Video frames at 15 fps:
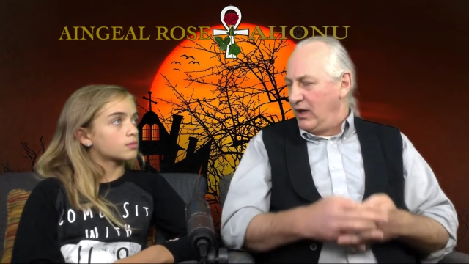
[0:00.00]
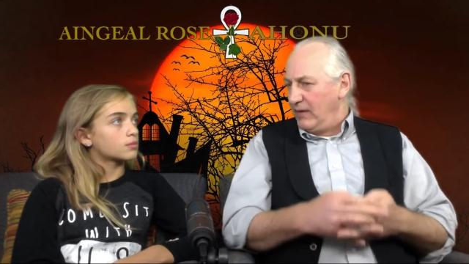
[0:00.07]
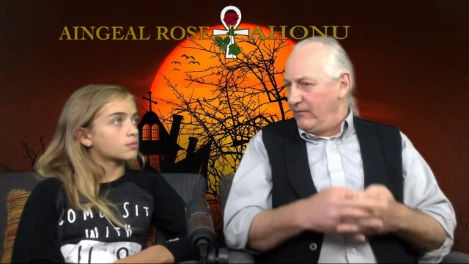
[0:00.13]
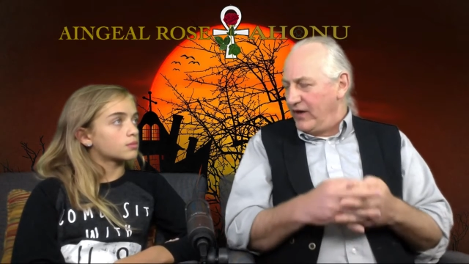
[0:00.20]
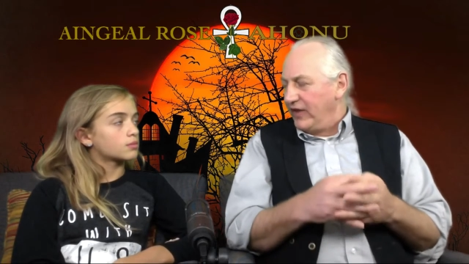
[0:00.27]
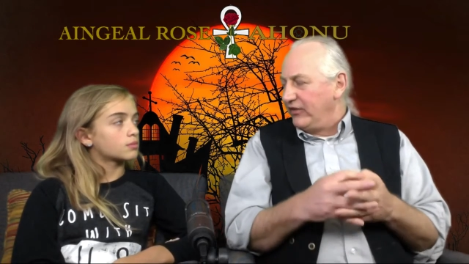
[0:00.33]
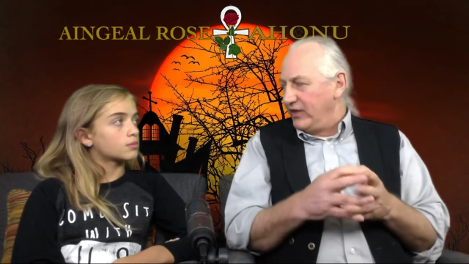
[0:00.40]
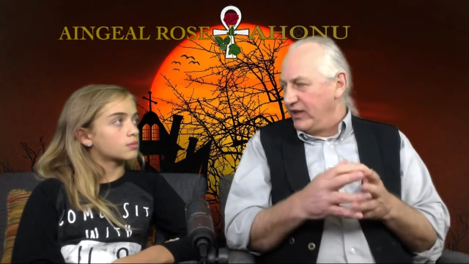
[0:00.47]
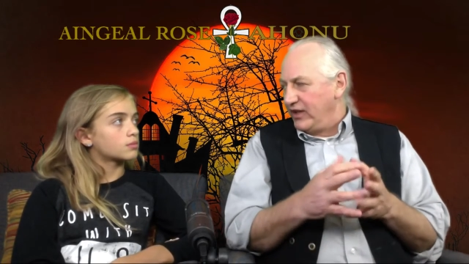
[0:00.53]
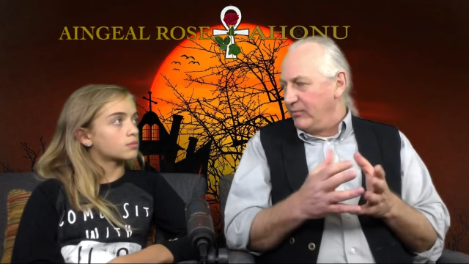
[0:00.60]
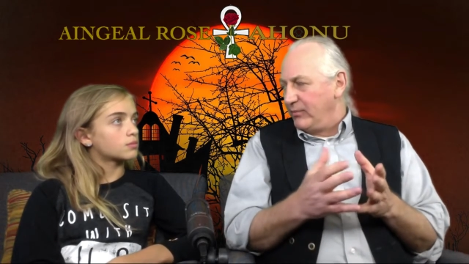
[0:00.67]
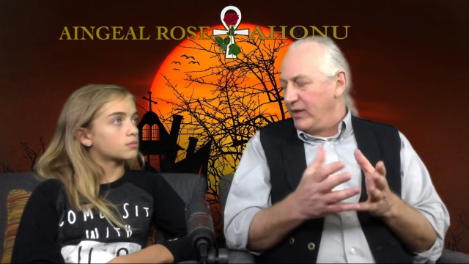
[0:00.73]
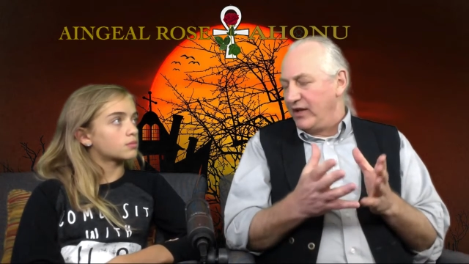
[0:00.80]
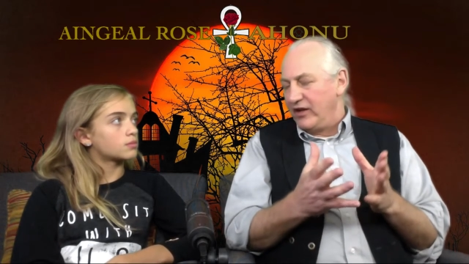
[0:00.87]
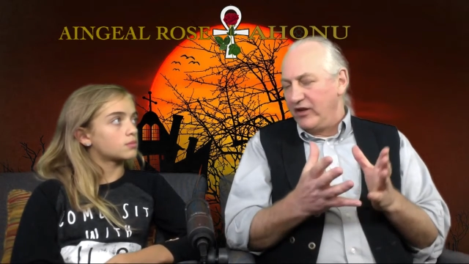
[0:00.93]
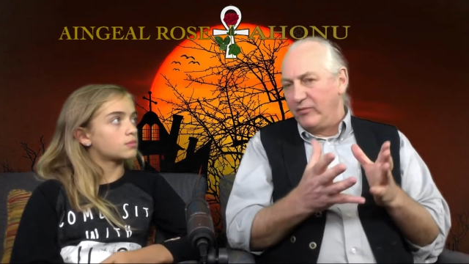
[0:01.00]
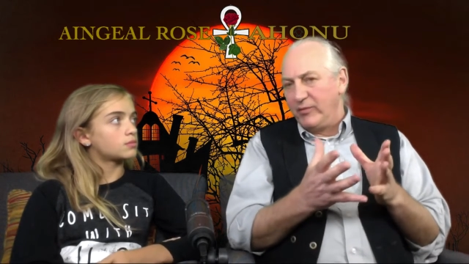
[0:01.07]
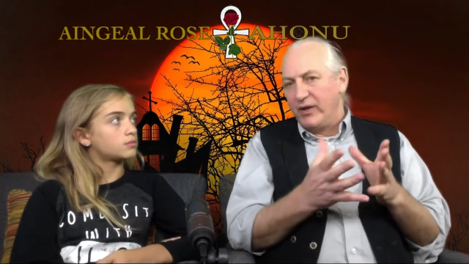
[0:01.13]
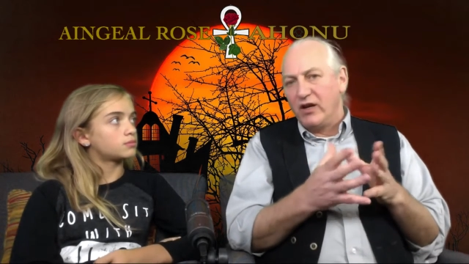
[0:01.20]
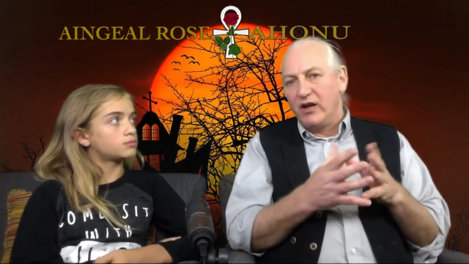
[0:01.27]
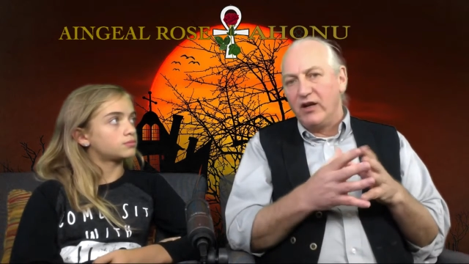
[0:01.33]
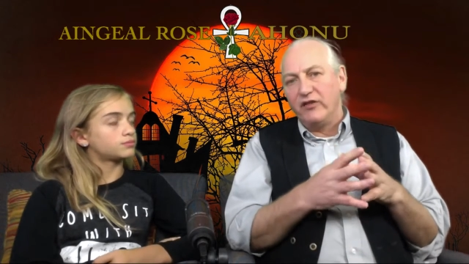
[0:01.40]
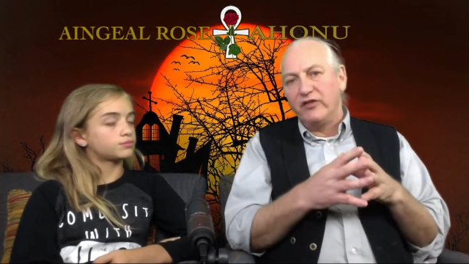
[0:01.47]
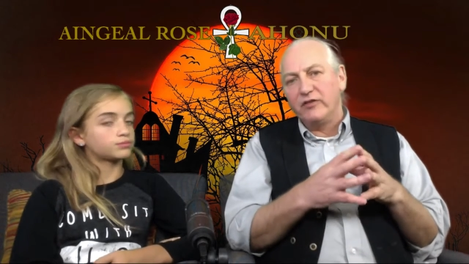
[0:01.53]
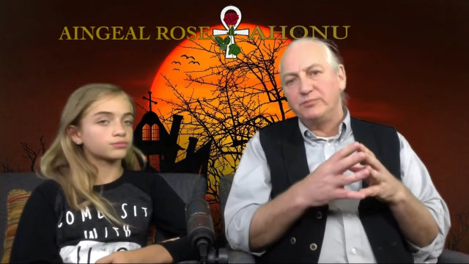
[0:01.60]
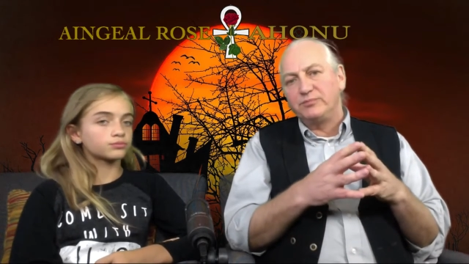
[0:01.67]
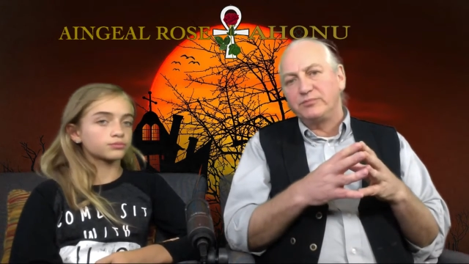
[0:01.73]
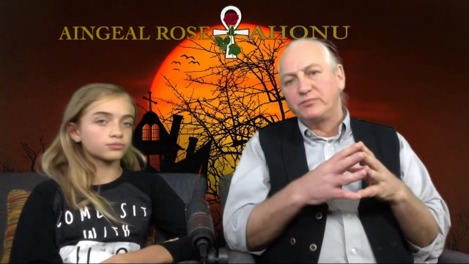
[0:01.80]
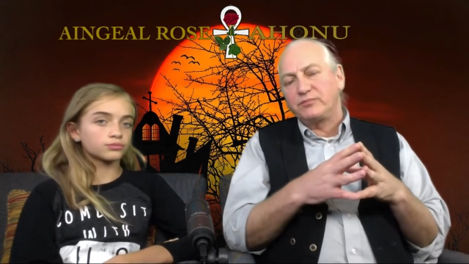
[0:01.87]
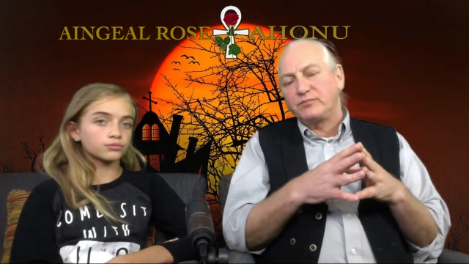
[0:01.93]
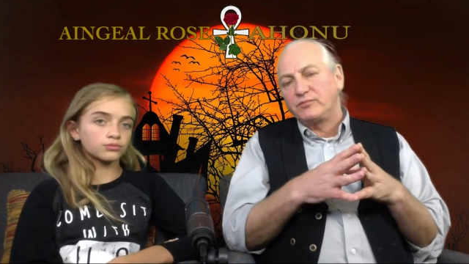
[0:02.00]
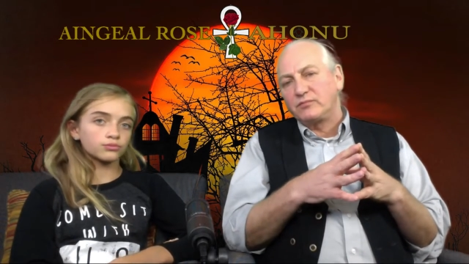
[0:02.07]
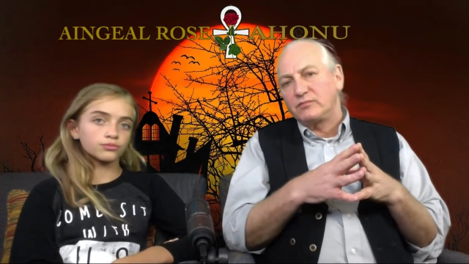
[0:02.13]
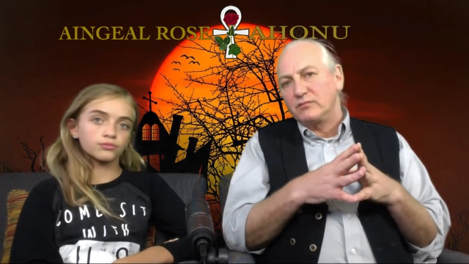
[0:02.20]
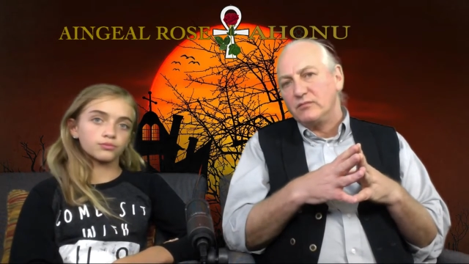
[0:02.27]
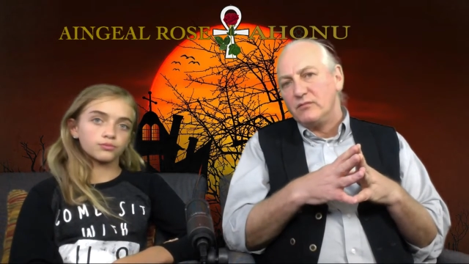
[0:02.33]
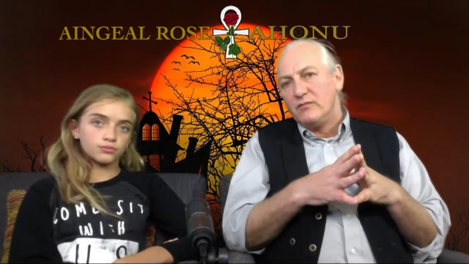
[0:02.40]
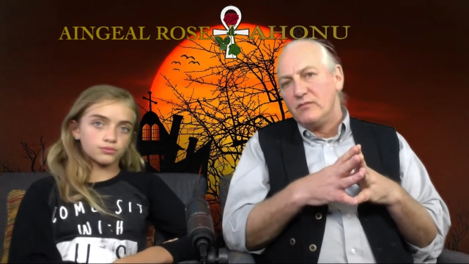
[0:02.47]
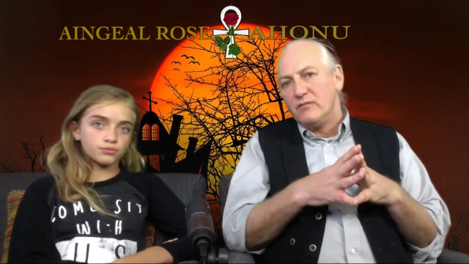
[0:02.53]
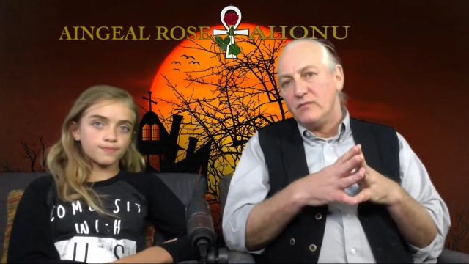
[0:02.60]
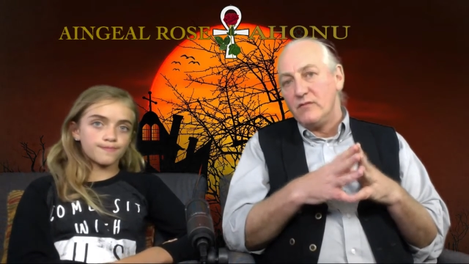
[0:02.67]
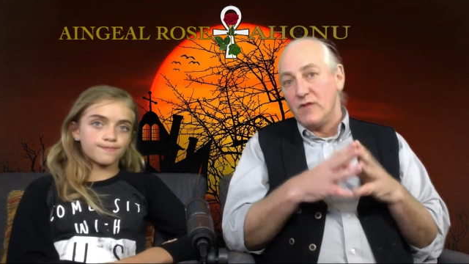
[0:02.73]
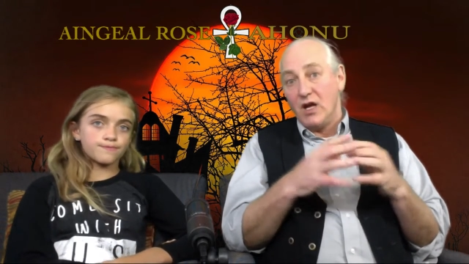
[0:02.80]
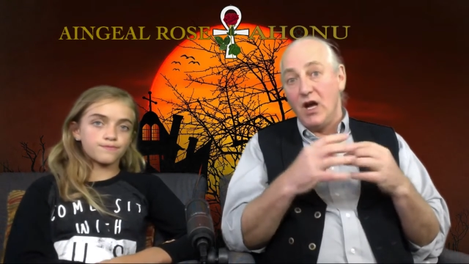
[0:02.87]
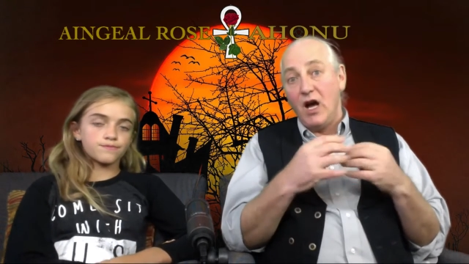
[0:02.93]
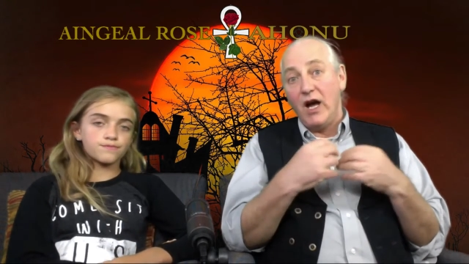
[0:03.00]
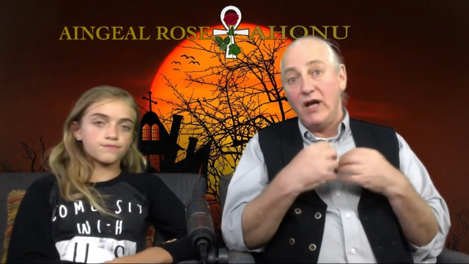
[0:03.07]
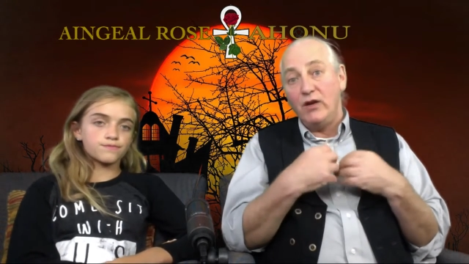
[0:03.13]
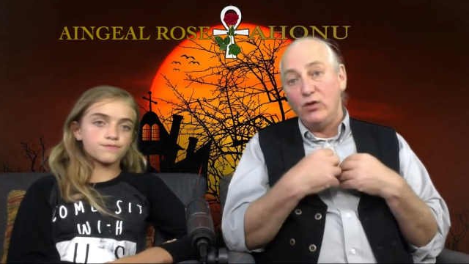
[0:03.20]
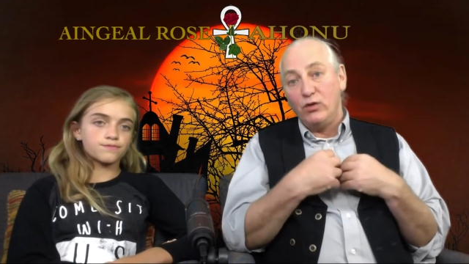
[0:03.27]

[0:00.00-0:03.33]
Speaker 1: I'm fascinated by this because I